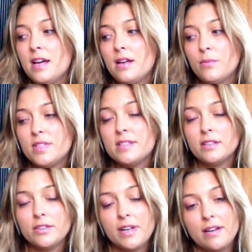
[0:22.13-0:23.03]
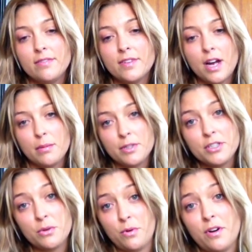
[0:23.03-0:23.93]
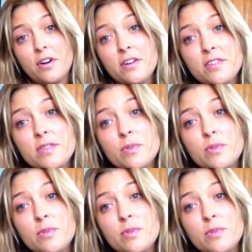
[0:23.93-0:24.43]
we still don't have cupboard doors.